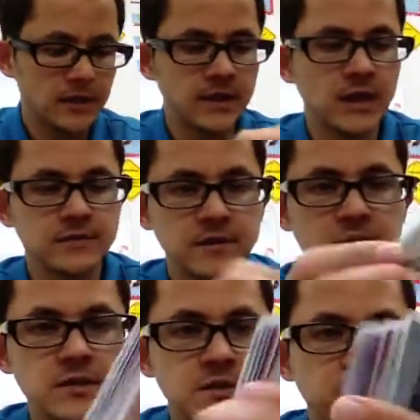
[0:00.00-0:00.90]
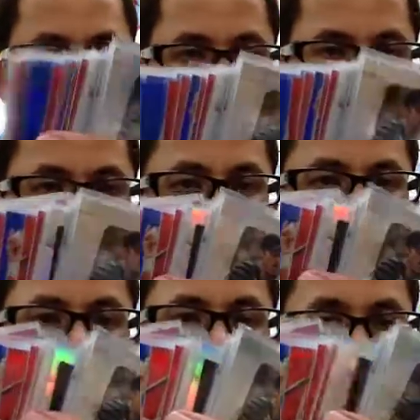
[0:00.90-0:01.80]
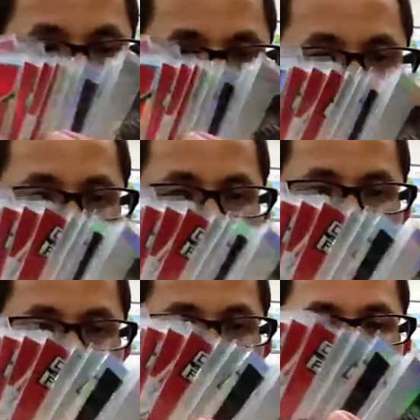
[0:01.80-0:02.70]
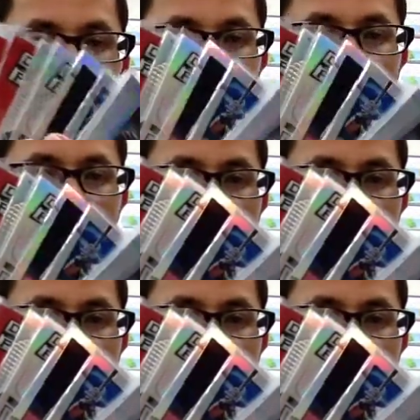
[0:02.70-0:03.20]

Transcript: I got these Panini Prism cards as well,